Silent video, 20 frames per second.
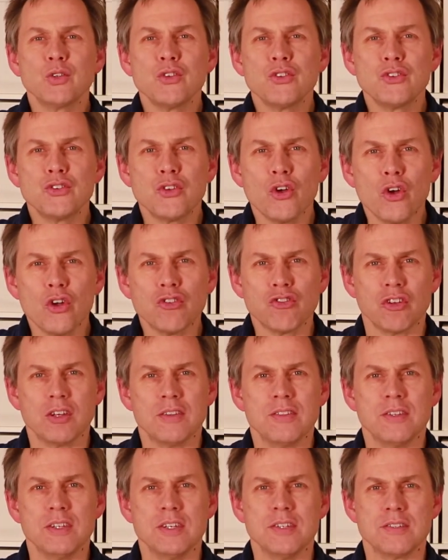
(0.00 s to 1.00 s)
search in
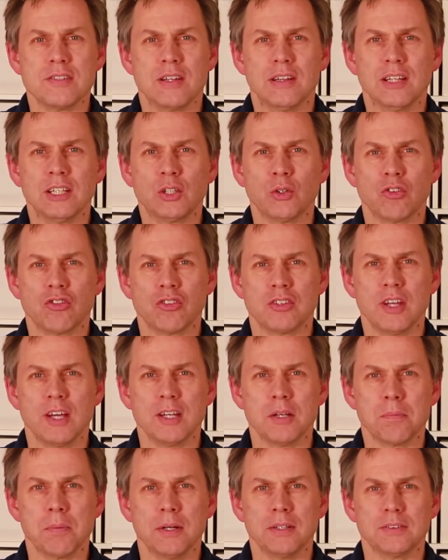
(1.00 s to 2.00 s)
these literature
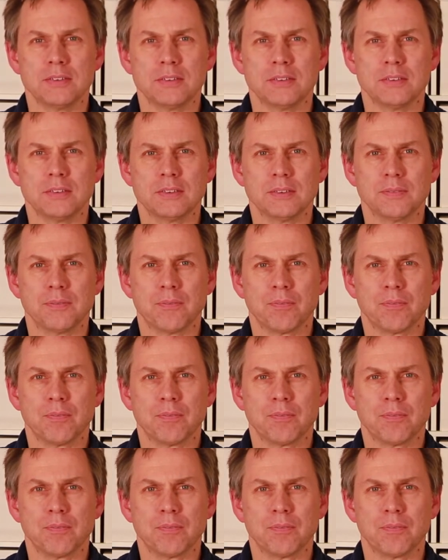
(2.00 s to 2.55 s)
databases.